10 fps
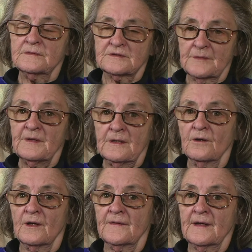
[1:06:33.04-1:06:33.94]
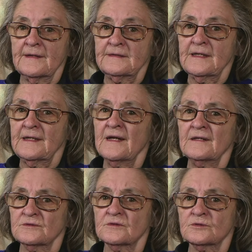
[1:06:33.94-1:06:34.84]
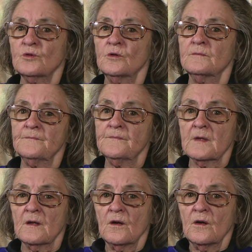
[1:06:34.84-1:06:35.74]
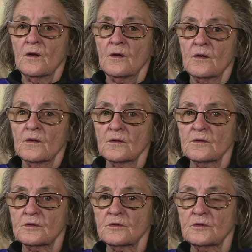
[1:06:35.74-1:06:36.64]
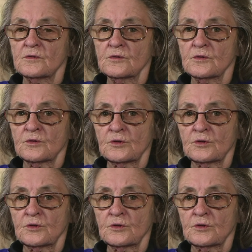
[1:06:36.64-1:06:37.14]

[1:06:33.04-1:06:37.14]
Something like that. Yeah, that sort of. Well, there was a couple of Sheffield conferences.